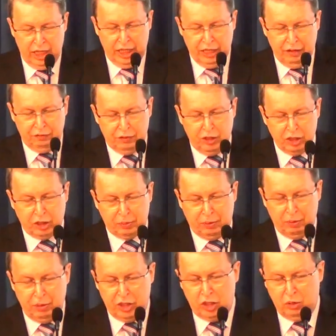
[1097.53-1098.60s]
If the
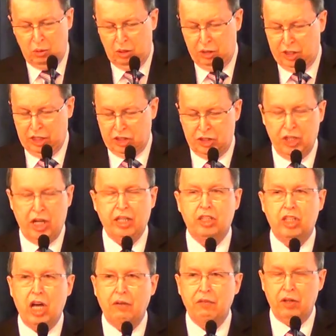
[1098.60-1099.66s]
spiritual does
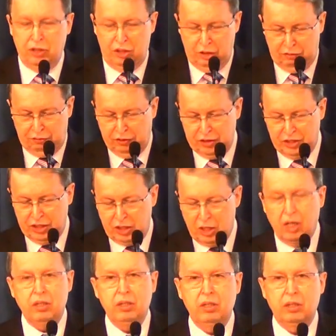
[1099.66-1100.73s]
not govern the
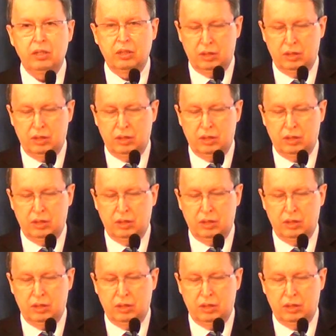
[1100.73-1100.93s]
physical,